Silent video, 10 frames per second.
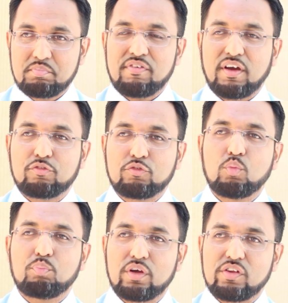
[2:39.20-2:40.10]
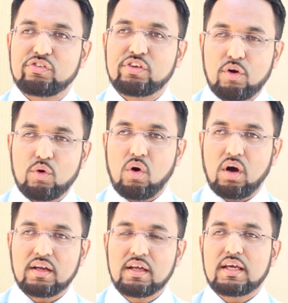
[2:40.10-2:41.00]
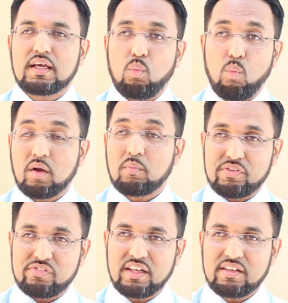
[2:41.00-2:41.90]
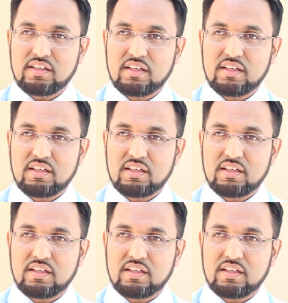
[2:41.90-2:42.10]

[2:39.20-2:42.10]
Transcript: P-value of 0.01, 1%.